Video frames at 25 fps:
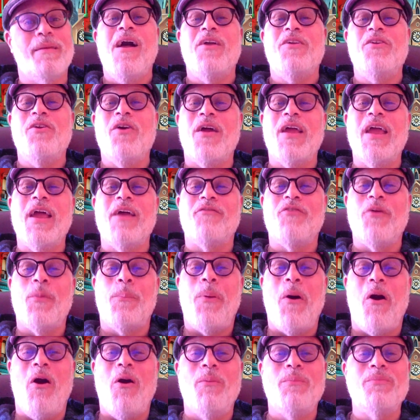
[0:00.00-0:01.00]
You're here for
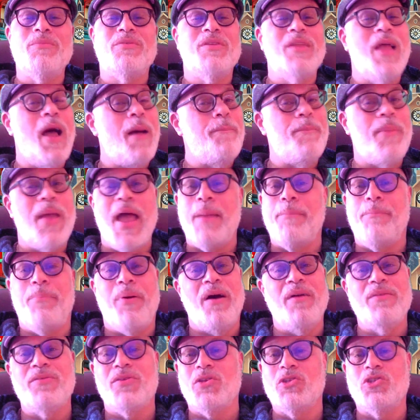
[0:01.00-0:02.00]
poems, not bad
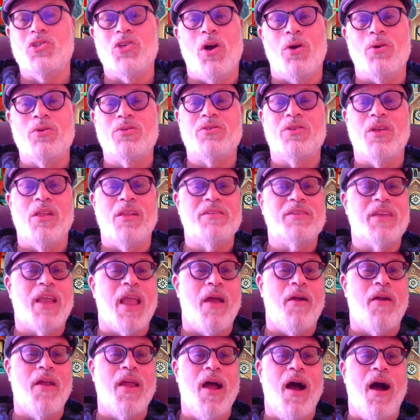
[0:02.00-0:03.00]
puns and jokes, so let's
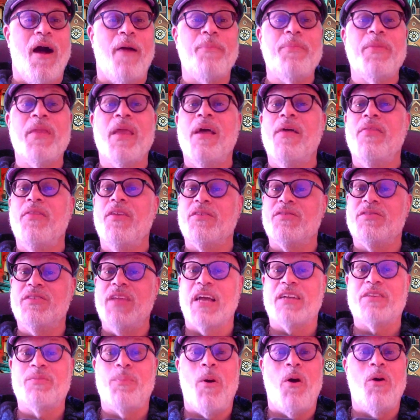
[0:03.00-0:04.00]
carry on. This
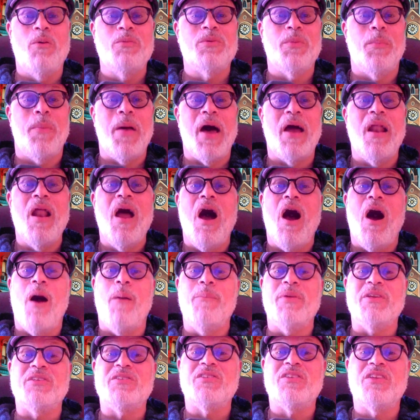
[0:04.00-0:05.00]
next poem's about a
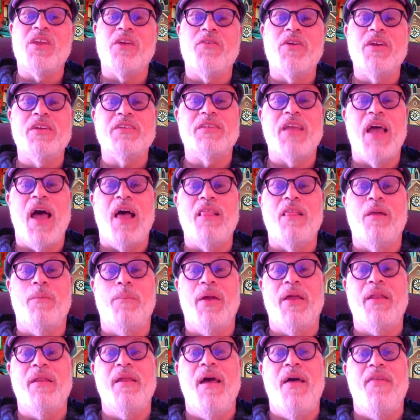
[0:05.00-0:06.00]
mysterious
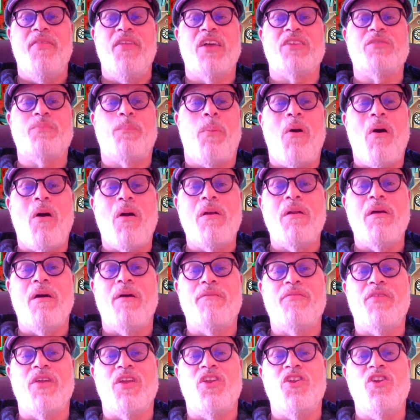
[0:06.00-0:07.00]
element that's part
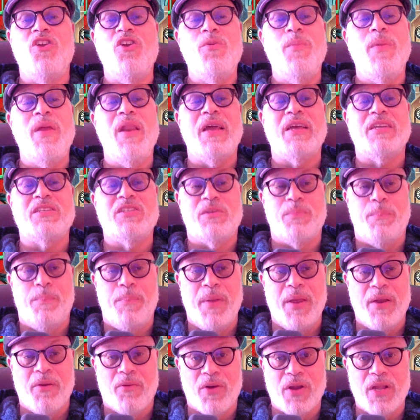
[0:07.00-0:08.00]
of the human
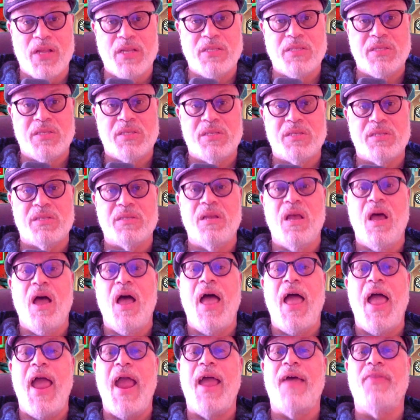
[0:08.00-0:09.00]
experience
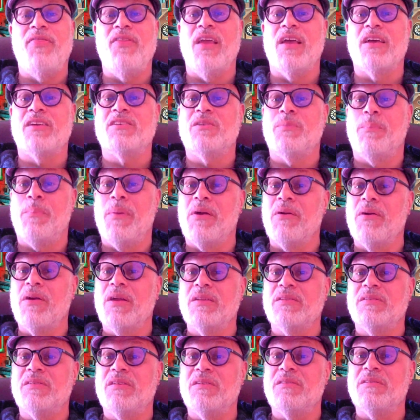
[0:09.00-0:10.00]
and the
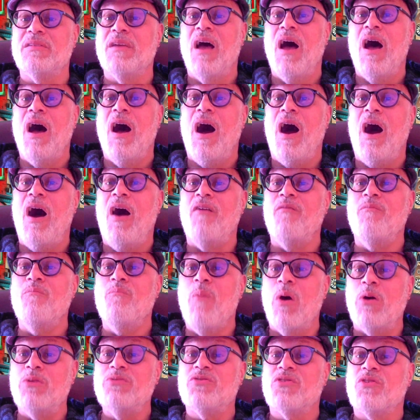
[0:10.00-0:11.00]
experiences of
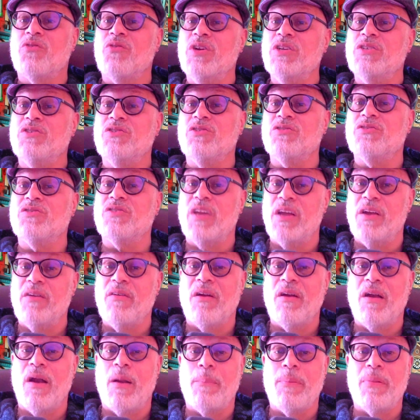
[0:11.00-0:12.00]
most creatures here
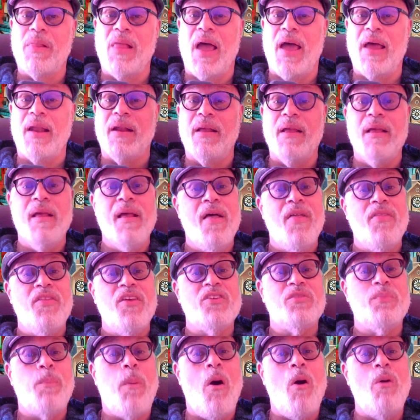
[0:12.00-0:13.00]
on our planet.
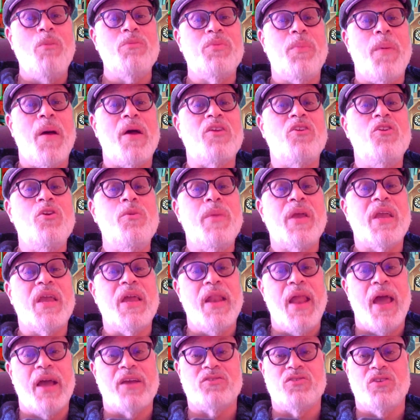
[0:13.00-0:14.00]
This poem's about human
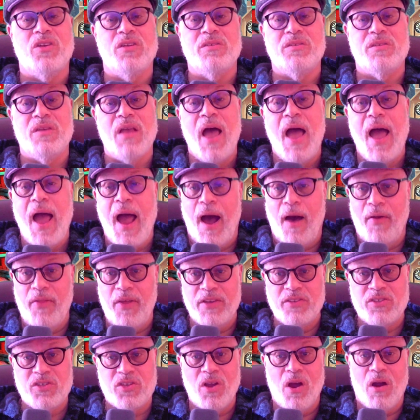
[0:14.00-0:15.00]
connections, how
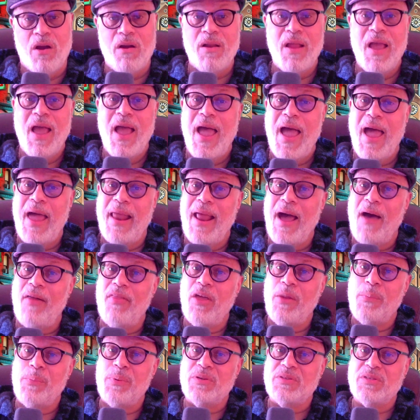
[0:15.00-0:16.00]
they start and how
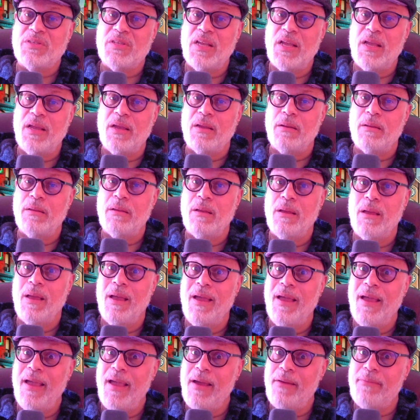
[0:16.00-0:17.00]
they proceed,
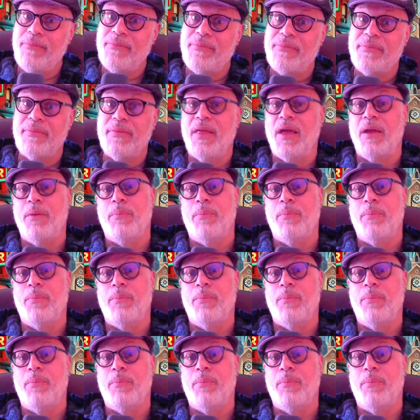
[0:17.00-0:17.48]
if they